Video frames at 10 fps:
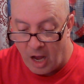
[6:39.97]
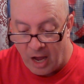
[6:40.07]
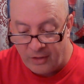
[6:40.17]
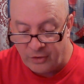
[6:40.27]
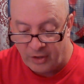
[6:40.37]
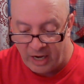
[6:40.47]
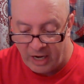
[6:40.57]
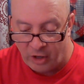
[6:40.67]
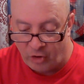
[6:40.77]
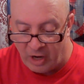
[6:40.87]
other
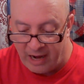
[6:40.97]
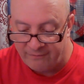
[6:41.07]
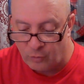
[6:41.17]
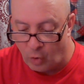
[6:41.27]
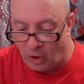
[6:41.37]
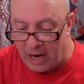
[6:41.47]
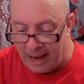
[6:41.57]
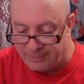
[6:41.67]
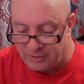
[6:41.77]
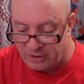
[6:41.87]
aircraft or
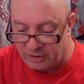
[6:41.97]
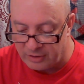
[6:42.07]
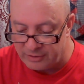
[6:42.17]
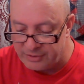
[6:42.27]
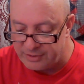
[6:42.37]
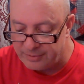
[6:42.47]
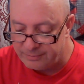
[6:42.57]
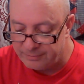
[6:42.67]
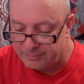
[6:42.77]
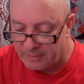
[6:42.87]
obstacles,
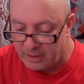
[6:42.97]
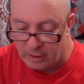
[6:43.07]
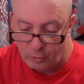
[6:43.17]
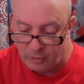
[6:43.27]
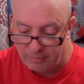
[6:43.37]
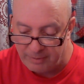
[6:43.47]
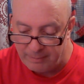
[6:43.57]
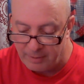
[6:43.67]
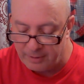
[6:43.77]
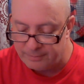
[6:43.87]
including
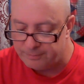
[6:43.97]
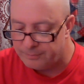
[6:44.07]
people,